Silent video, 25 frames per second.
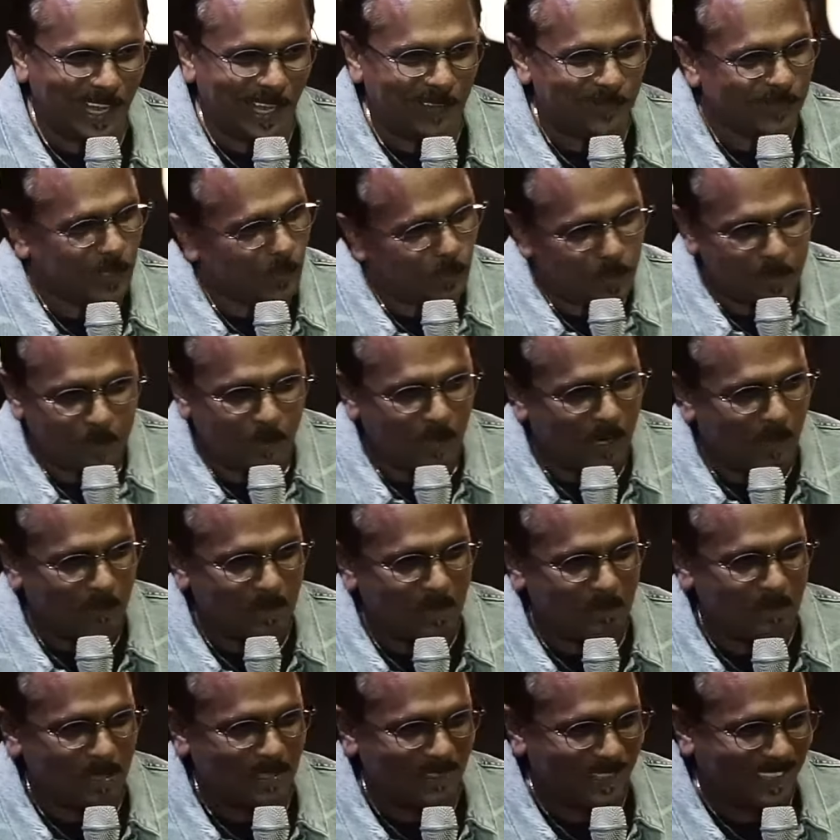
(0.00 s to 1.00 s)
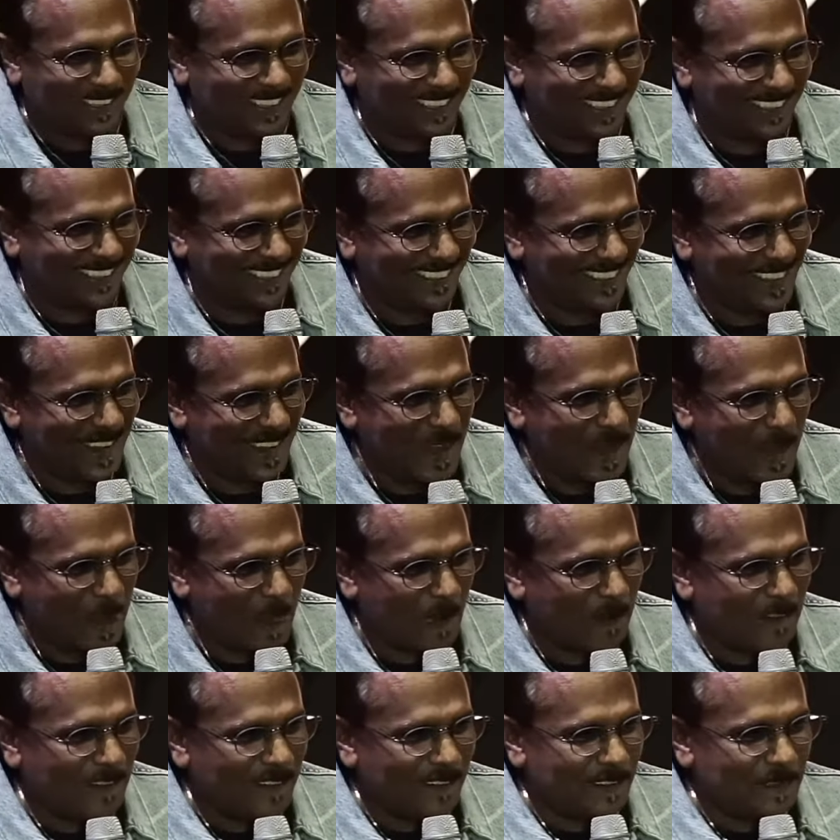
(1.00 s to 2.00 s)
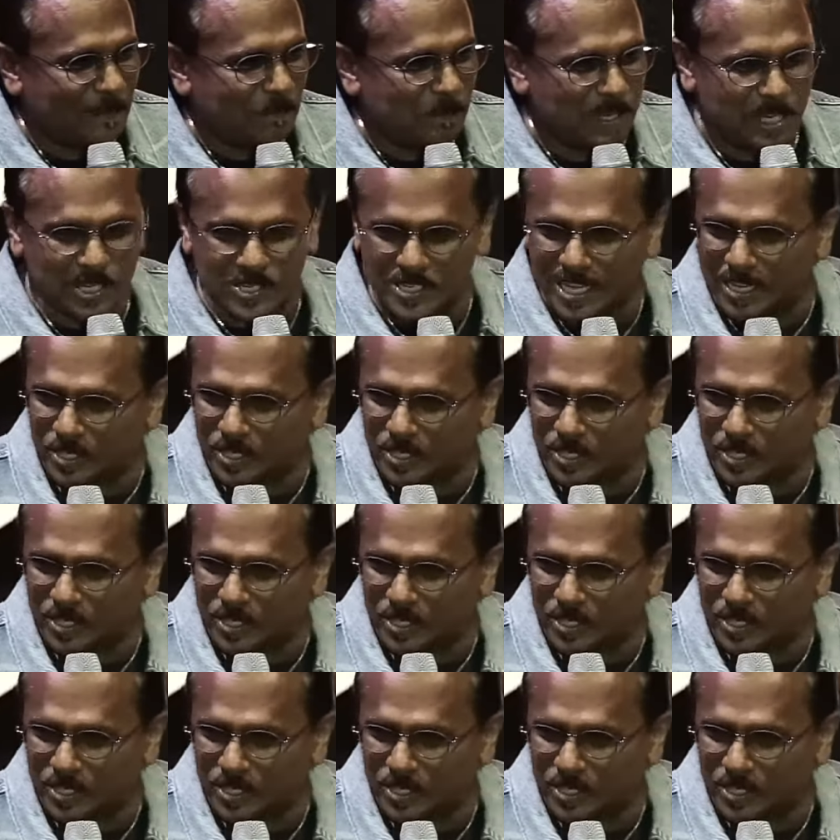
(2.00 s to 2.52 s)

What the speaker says: after we put up the building? Because they